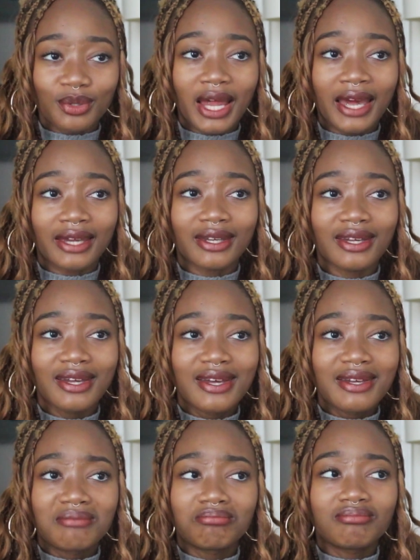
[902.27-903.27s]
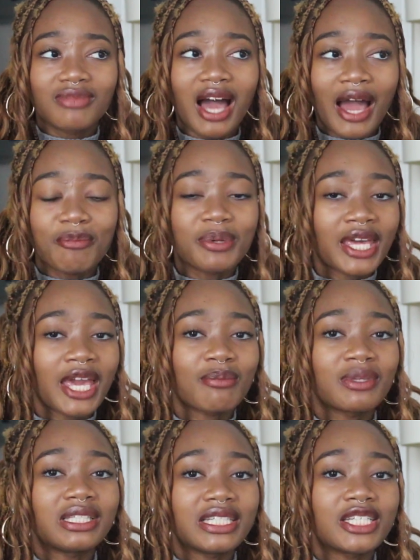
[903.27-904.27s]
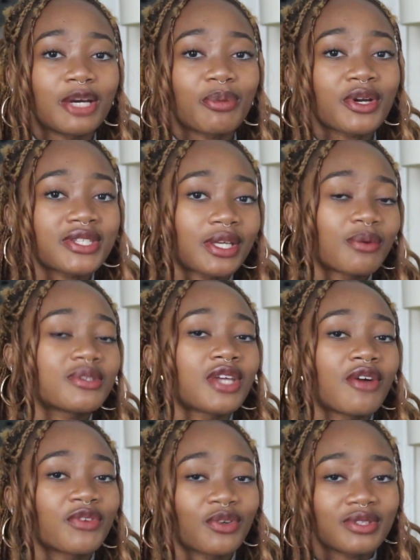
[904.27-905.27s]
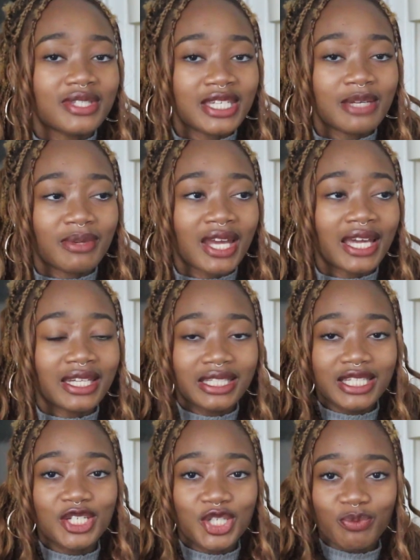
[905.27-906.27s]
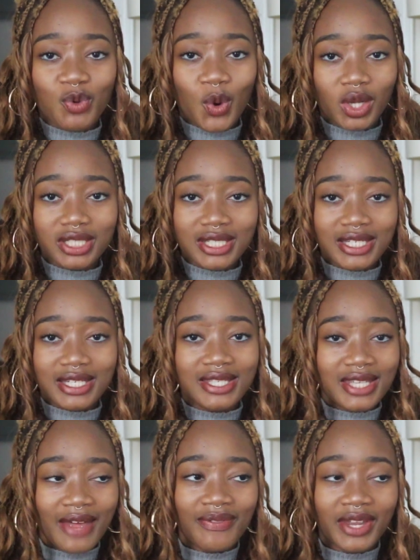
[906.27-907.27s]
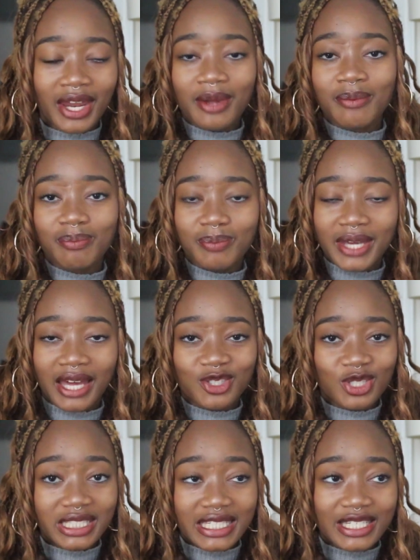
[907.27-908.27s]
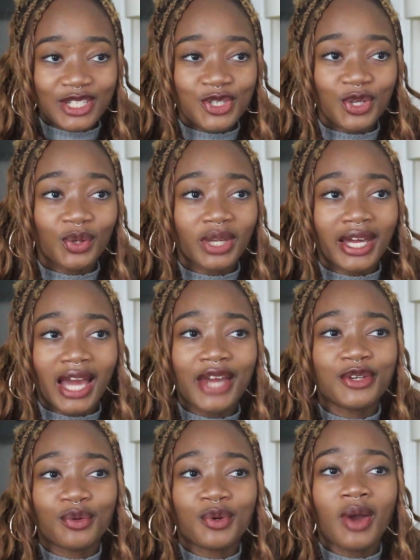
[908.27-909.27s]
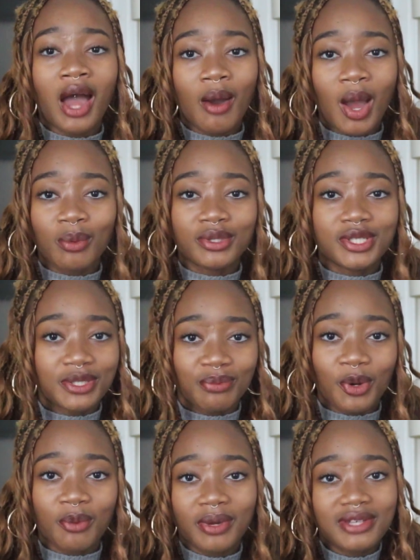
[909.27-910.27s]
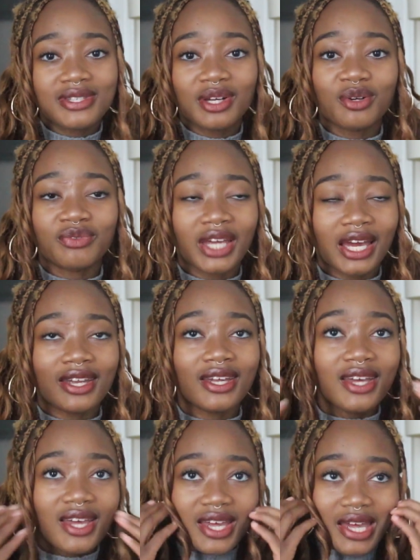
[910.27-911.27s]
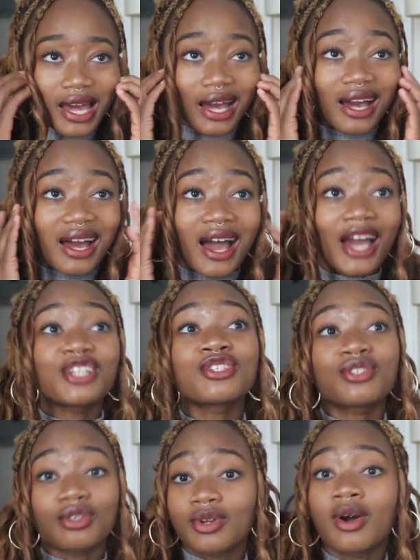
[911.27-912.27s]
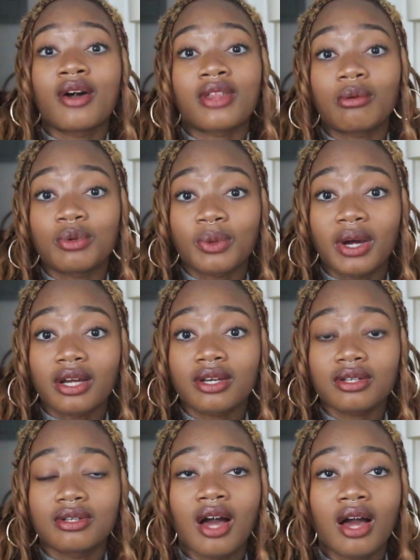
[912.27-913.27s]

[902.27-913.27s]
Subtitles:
like I became a leader because I was serving on team and had the leadership qualities, and then I began to lead. So like I don't know how I would demote myself. Like I just don't know how that would work.